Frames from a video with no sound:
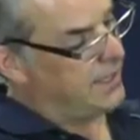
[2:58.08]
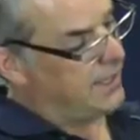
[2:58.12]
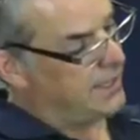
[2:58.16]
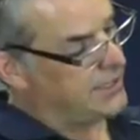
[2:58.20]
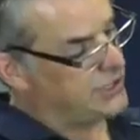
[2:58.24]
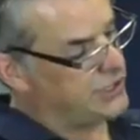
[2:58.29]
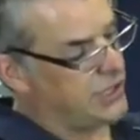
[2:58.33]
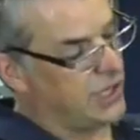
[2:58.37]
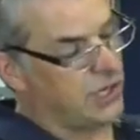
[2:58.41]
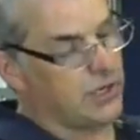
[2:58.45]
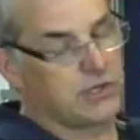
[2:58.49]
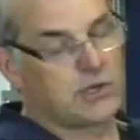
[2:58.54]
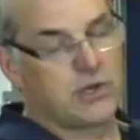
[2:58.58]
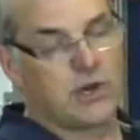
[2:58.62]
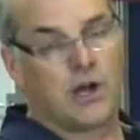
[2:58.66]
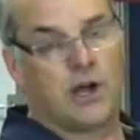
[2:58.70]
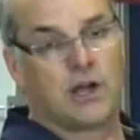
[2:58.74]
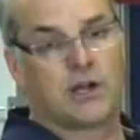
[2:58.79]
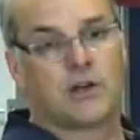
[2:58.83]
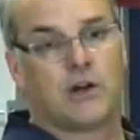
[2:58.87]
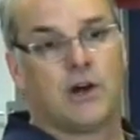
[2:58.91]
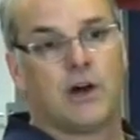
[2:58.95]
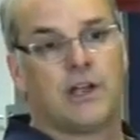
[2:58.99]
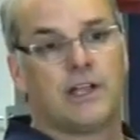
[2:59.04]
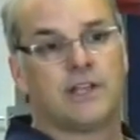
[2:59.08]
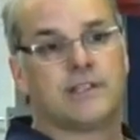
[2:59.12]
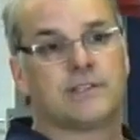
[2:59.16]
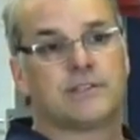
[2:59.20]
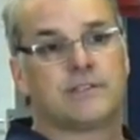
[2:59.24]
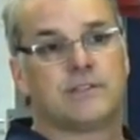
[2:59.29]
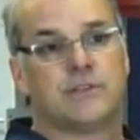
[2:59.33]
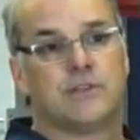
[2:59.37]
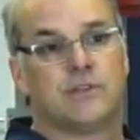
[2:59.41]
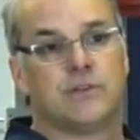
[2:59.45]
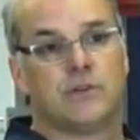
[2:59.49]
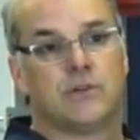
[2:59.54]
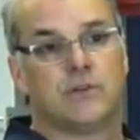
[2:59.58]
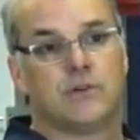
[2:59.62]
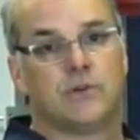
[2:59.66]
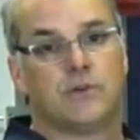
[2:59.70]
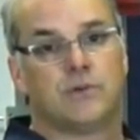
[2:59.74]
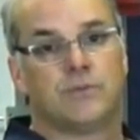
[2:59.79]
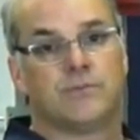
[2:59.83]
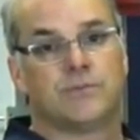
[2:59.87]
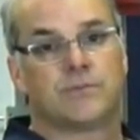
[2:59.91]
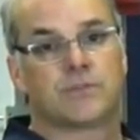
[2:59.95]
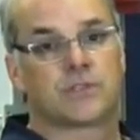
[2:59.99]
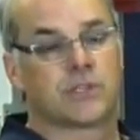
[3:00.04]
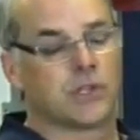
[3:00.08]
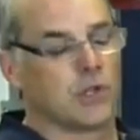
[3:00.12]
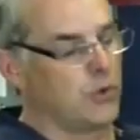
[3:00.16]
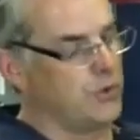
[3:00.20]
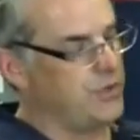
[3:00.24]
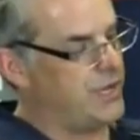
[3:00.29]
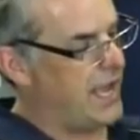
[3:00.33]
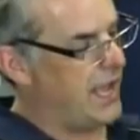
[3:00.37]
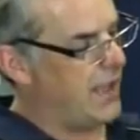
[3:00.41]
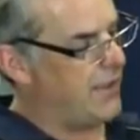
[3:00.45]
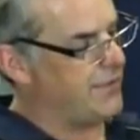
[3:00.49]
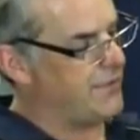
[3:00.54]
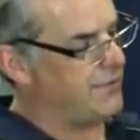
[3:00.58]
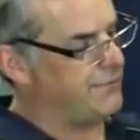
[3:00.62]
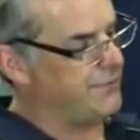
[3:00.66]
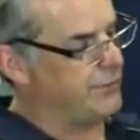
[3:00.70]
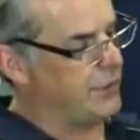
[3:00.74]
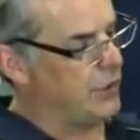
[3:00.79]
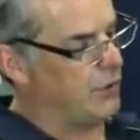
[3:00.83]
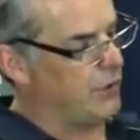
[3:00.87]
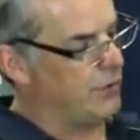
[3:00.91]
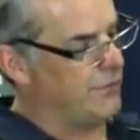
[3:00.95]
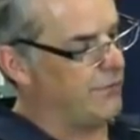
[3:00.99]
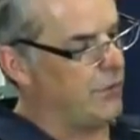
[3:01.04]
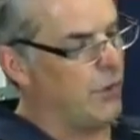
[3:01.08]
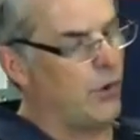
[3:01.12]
shuttlecock on it to slow down the flow of